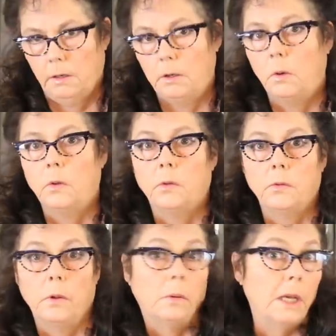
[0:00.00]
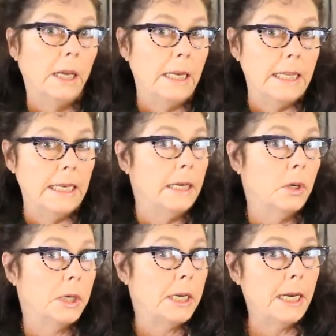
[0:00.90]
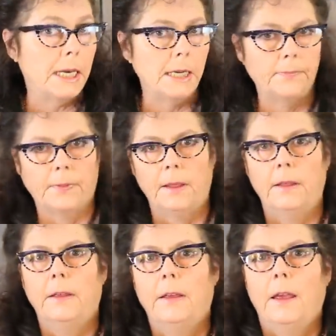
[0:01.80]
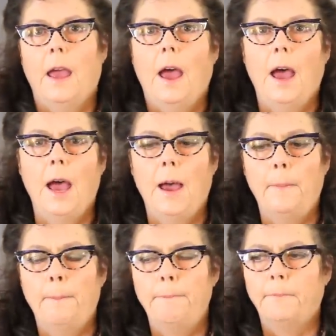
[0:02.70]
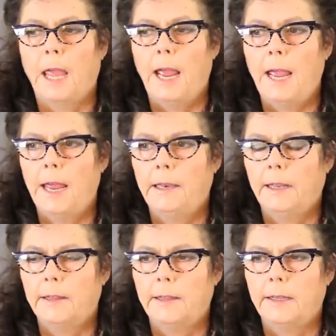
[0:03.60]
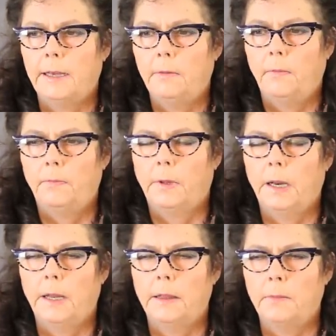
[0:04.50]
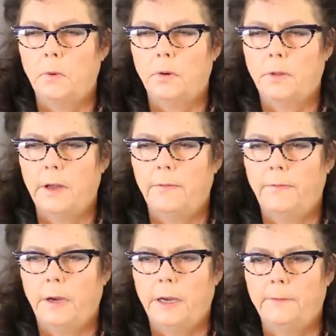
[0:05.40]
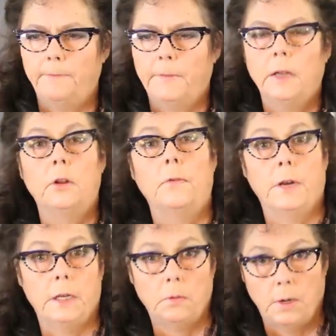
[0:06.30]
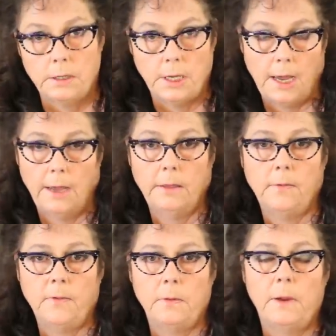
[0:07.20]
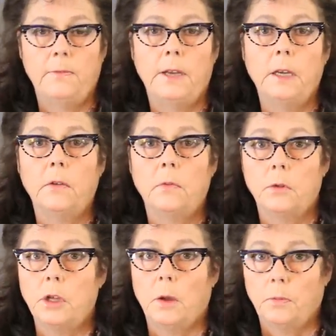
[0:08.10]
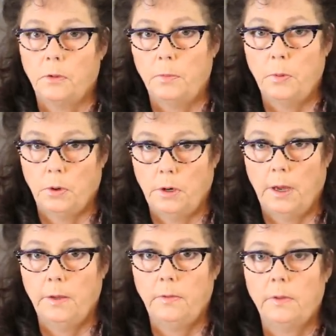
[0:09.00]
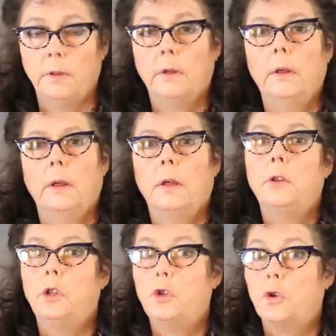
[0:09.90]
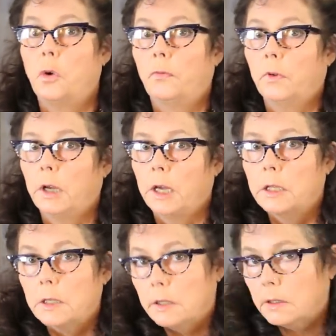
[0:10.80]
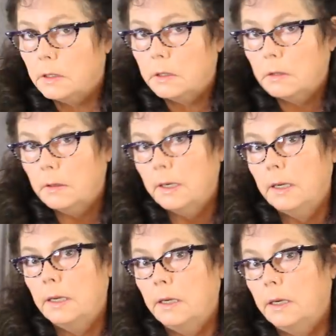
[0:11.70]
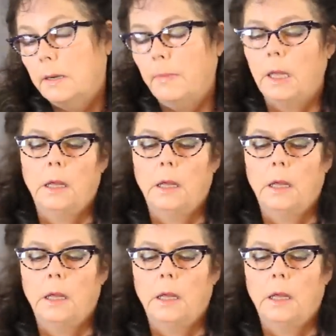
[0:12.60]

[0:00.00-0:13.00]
notice there's no kitties in here today um, and let's see got some more stuff uh, don't forget to watch the ads in front of my videos which helps support us don't forget to subscribe